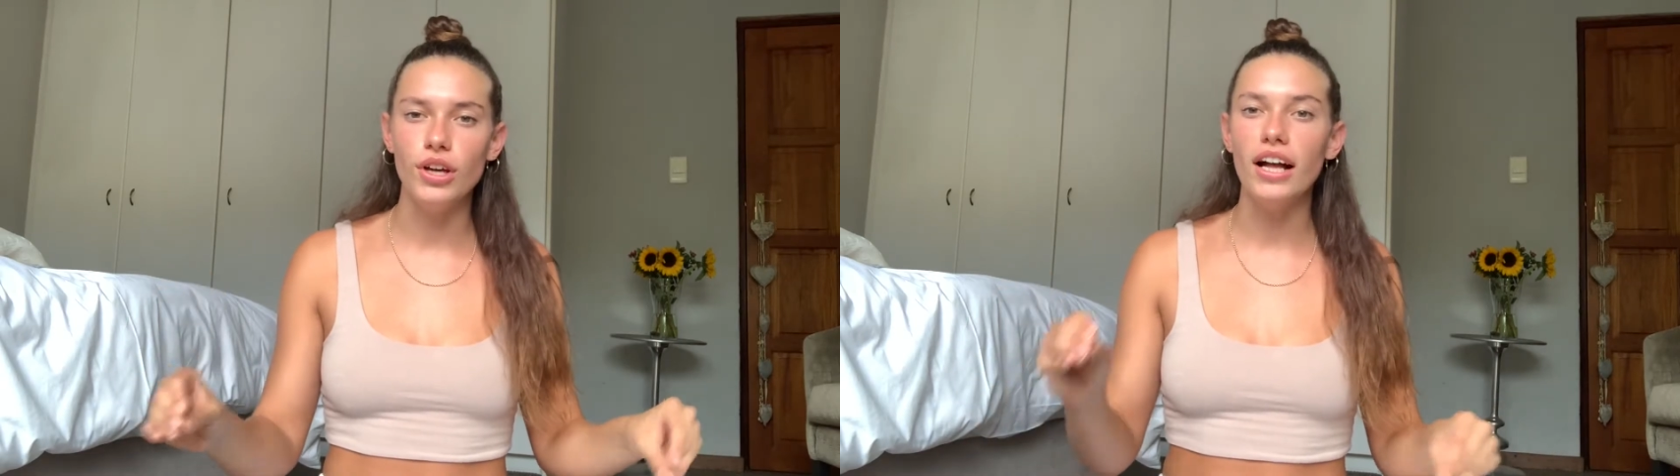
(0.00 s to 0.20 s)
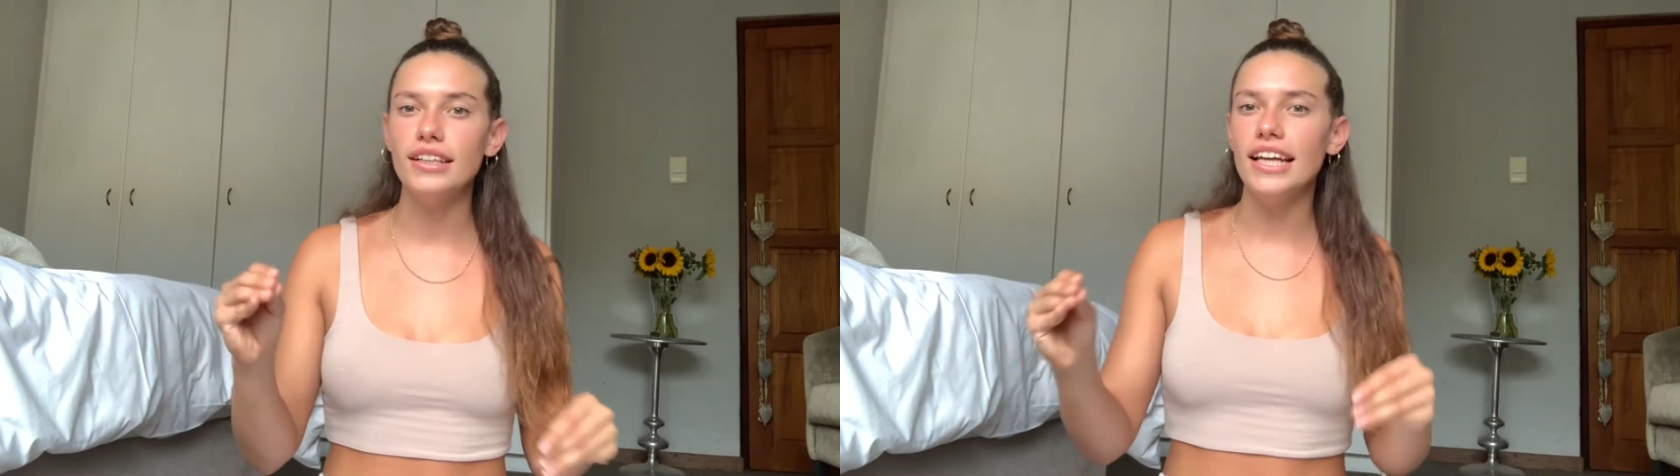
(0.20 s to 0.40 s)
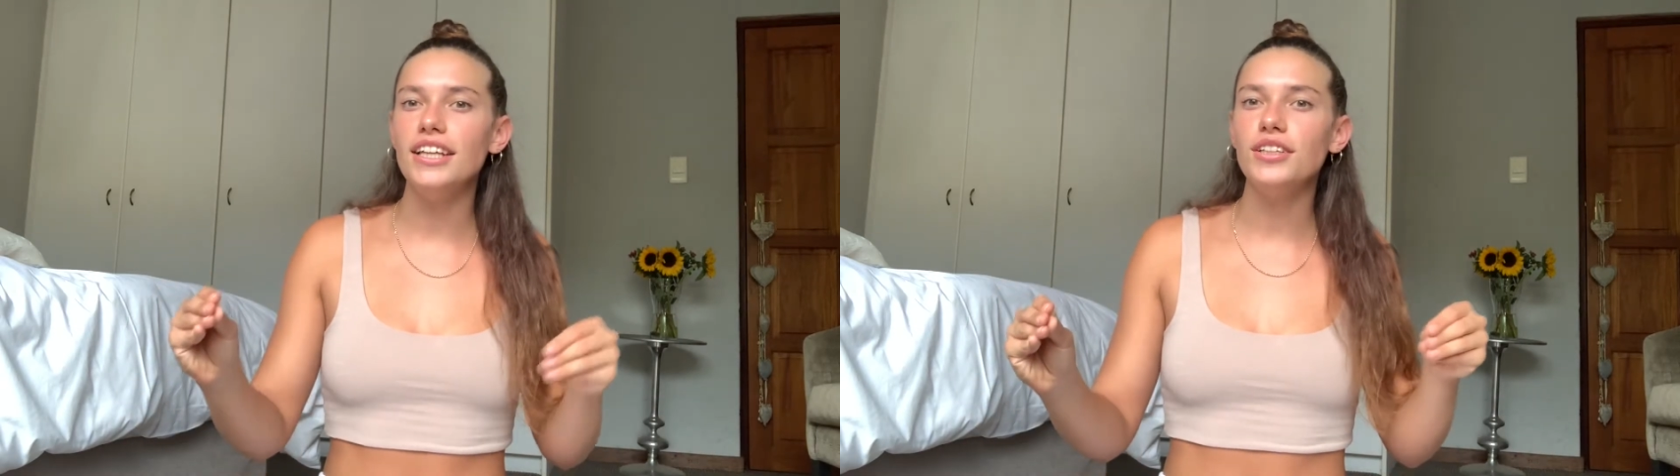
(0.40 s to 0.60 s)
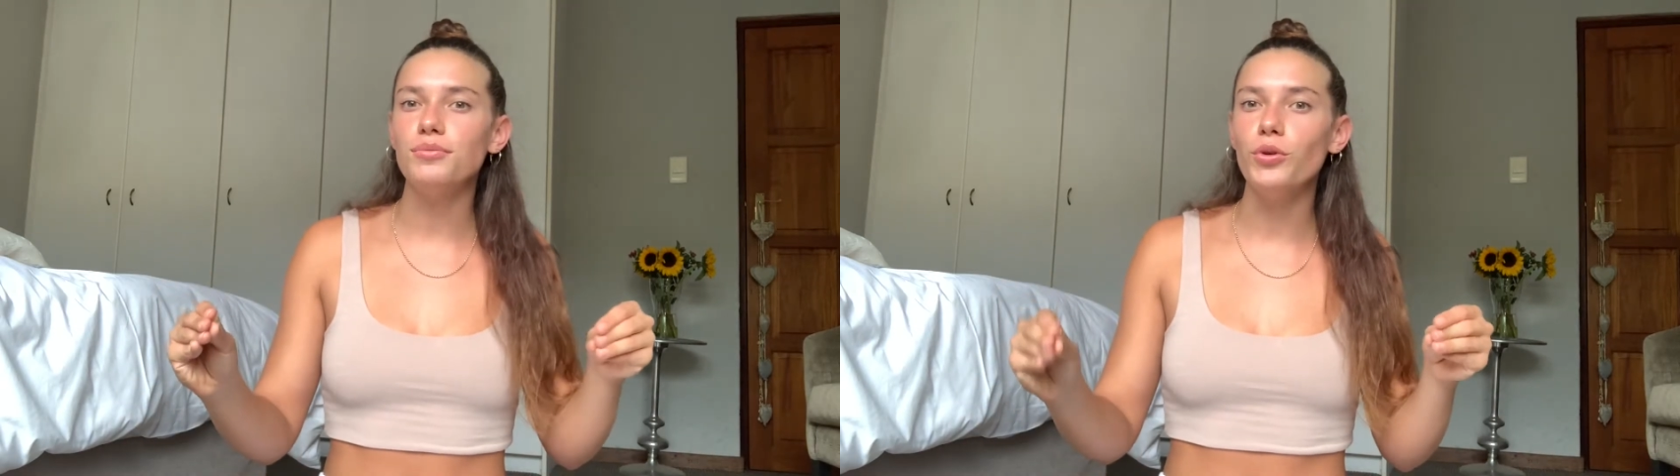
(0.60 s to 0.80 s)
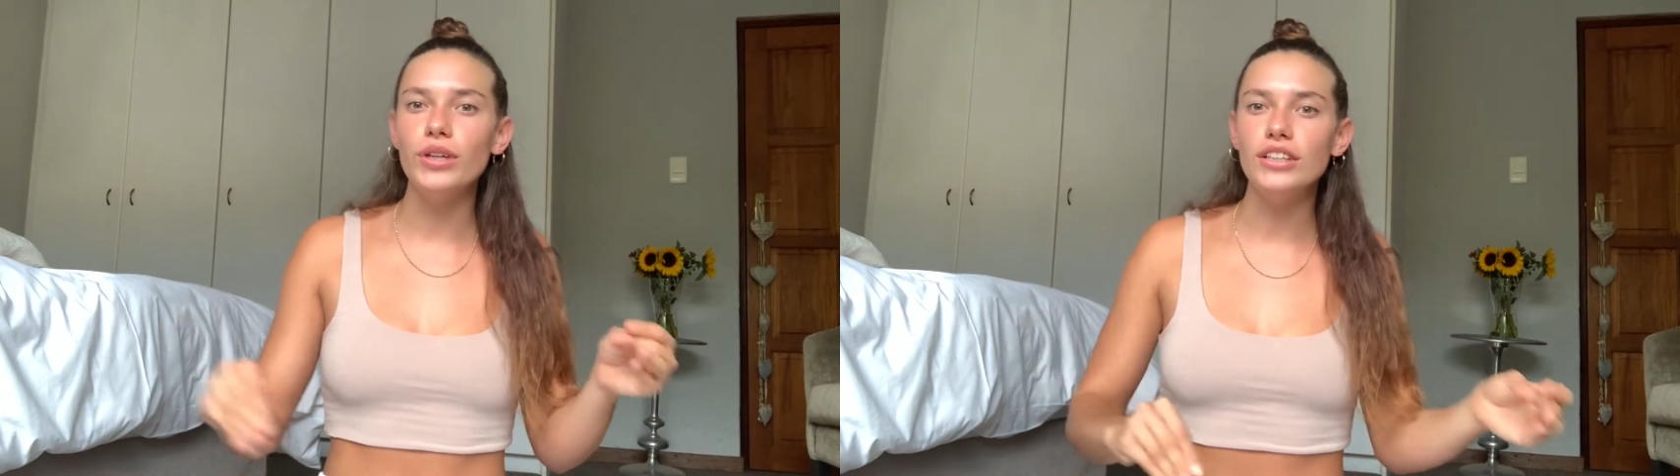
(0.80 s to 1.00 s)
I'll get
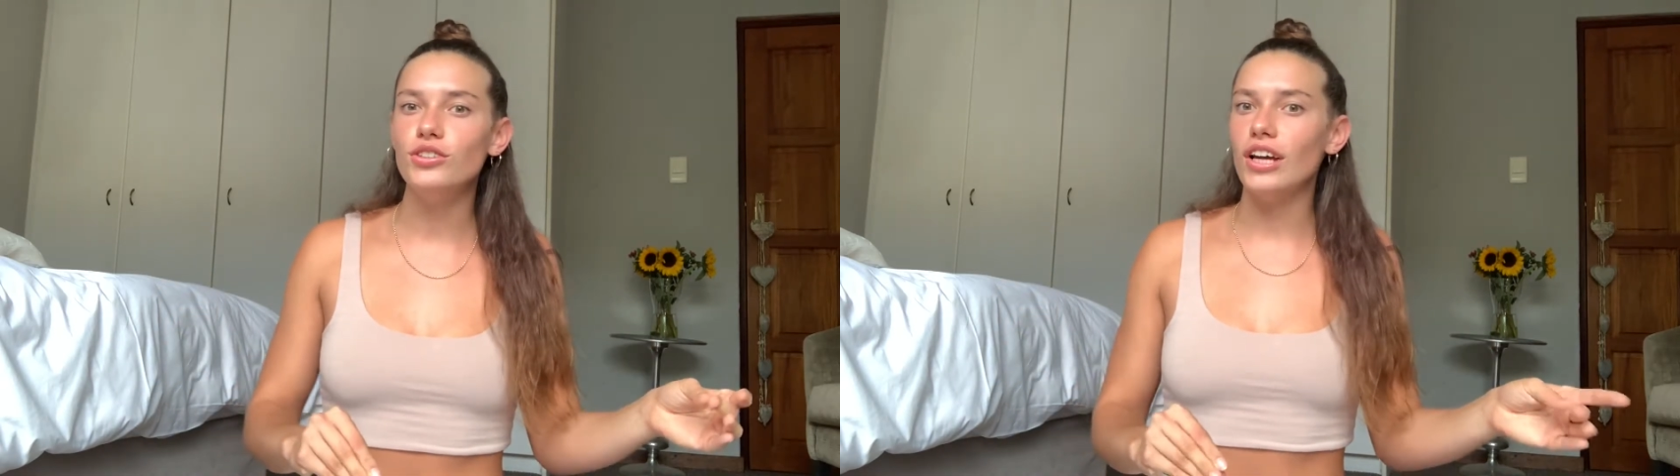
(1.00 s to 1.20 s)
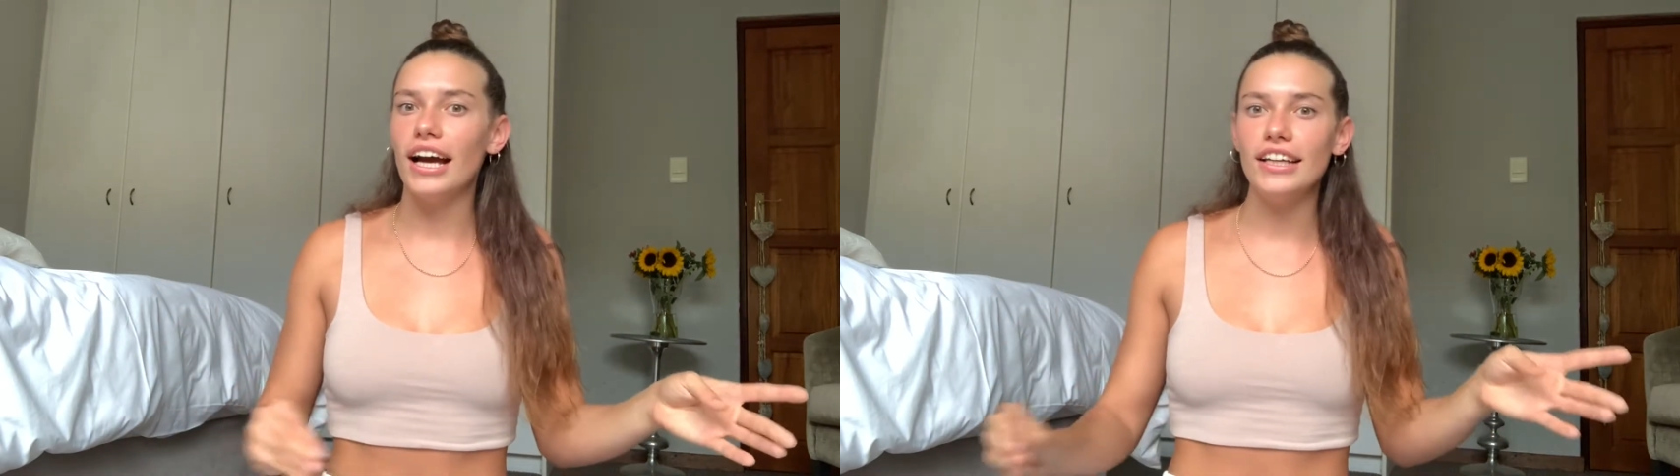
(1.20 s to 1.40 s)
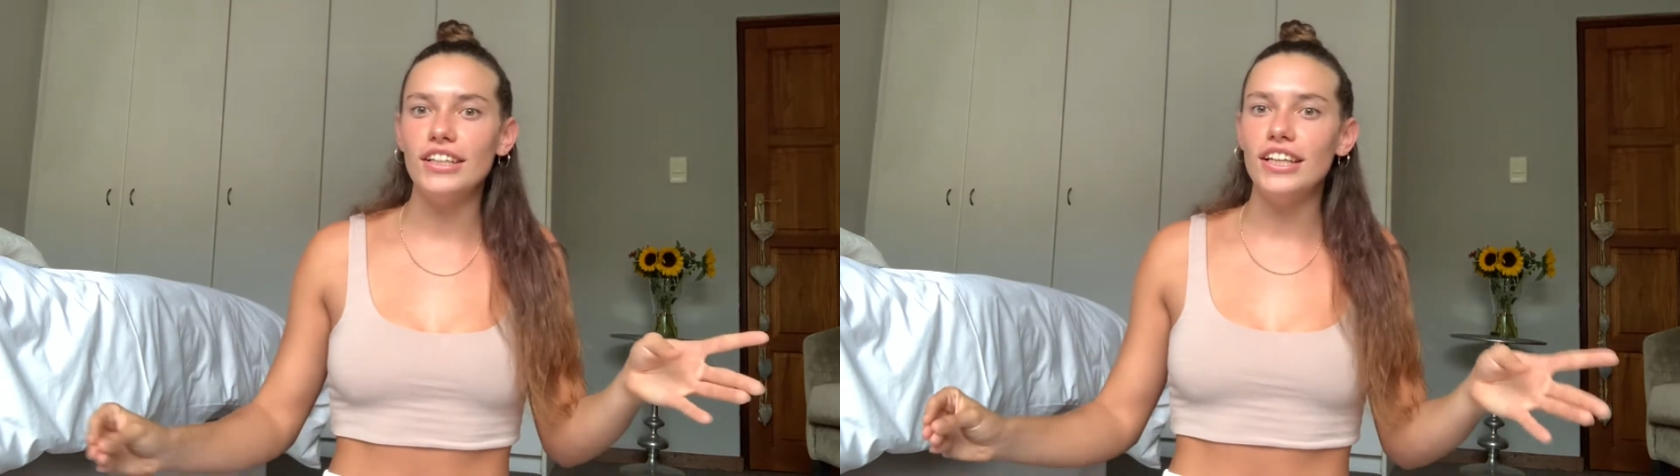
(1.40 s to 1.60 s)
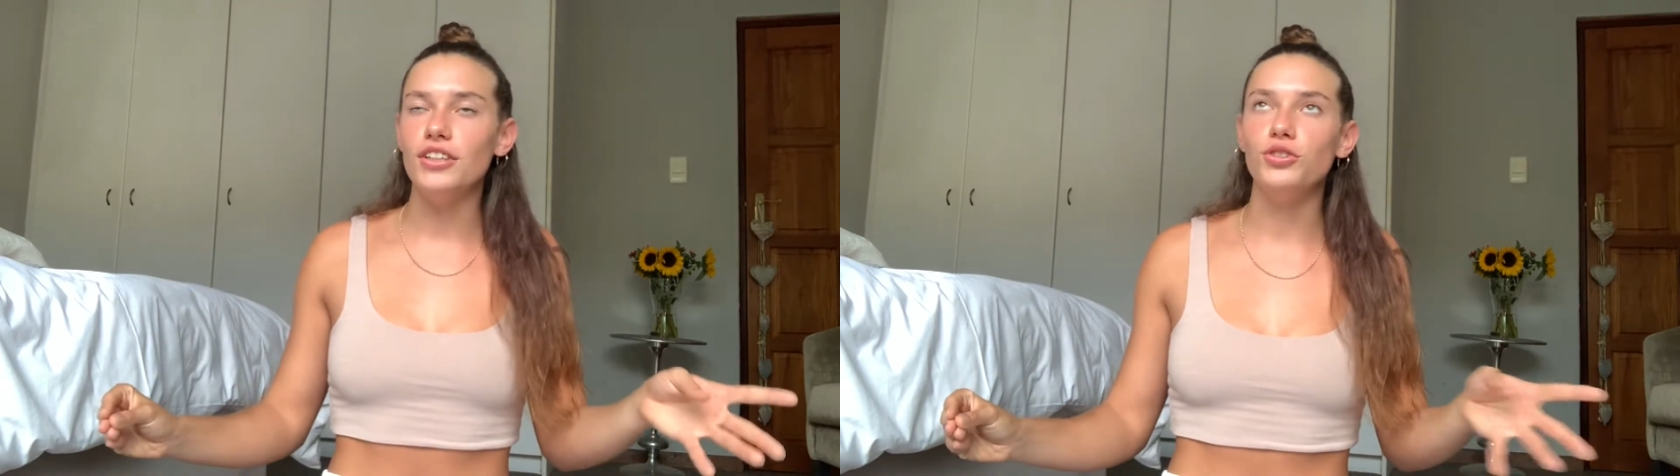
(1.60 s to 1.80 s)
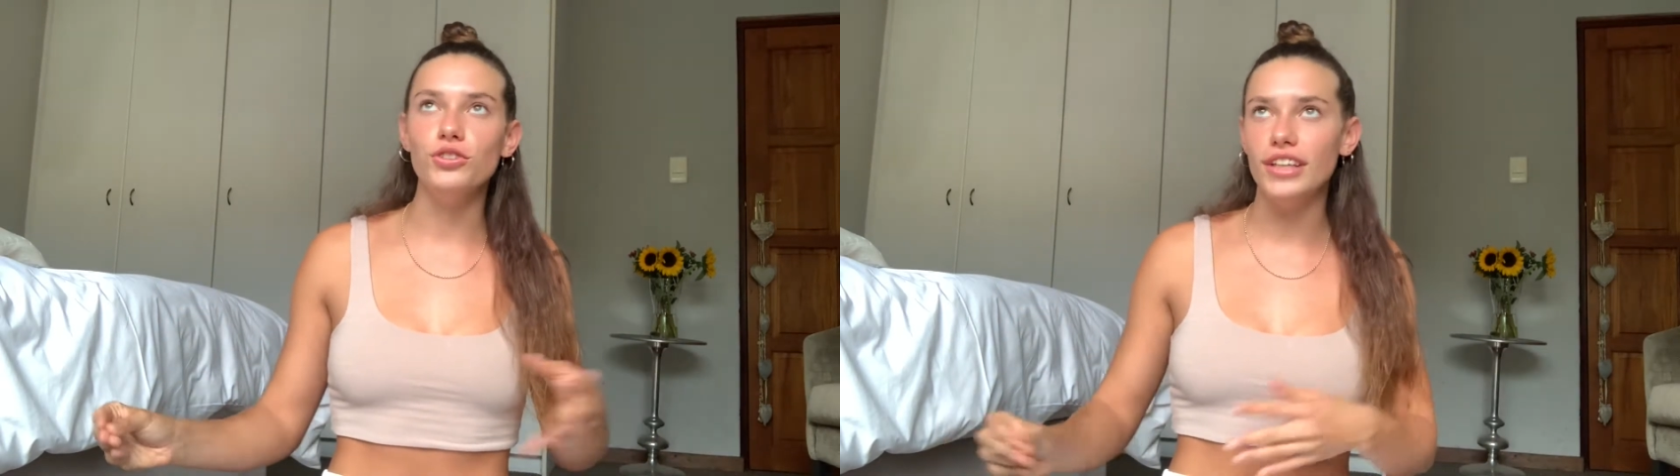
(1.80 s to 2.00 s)
more into how you can
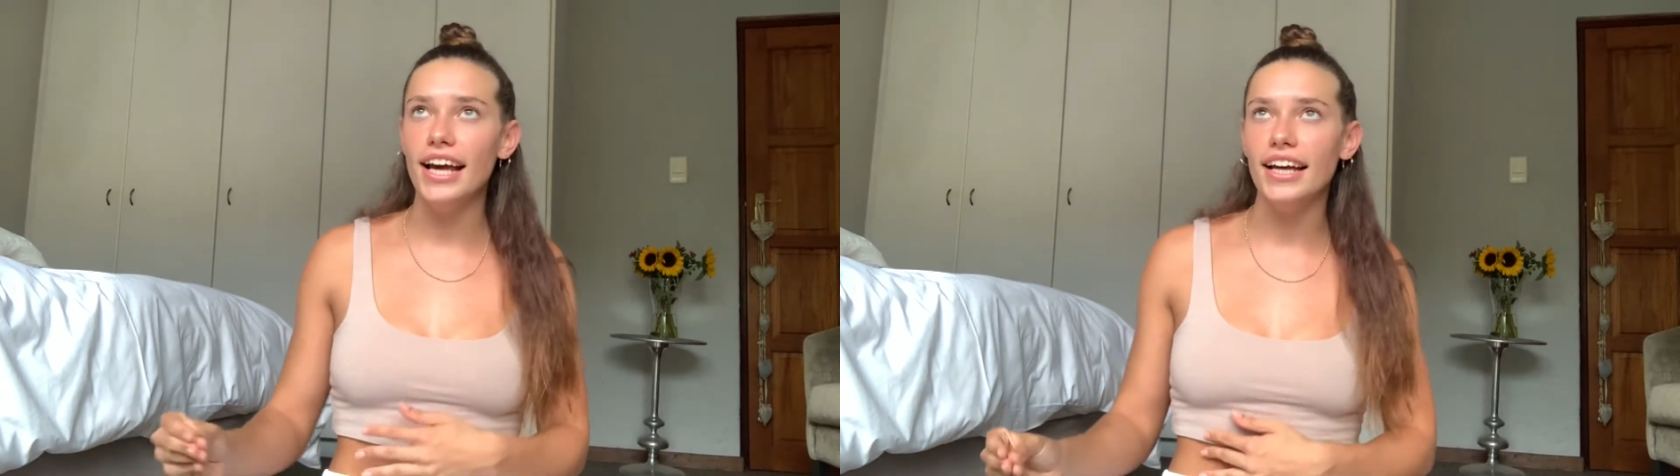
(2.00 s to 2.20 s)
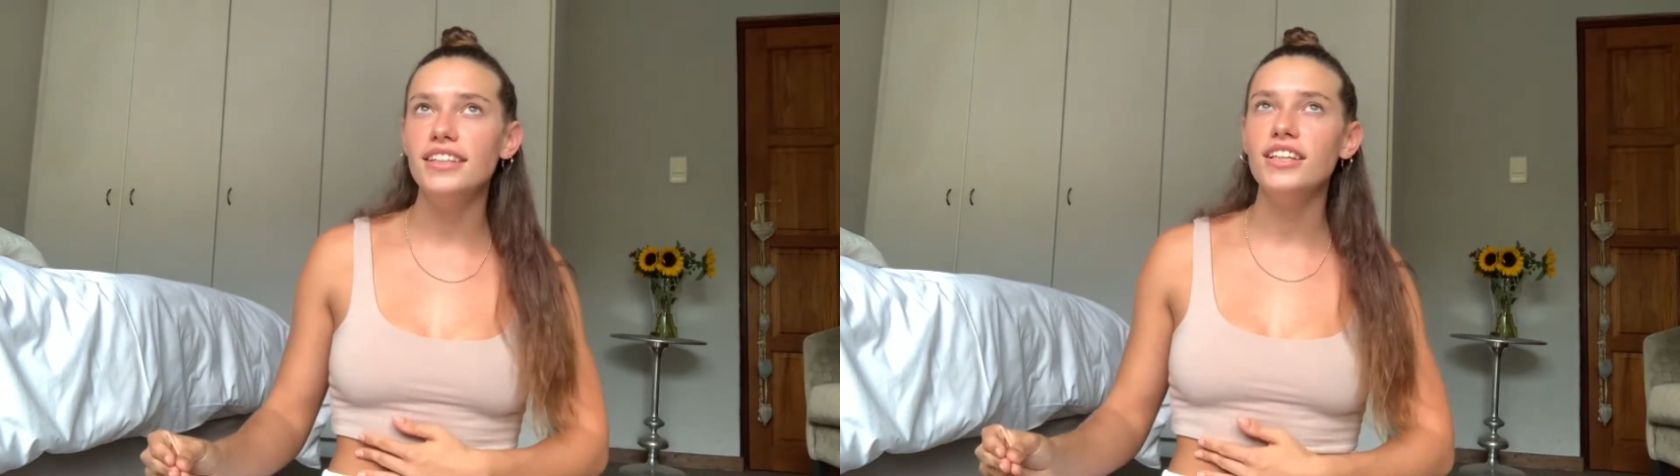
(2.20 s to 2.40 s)
do that,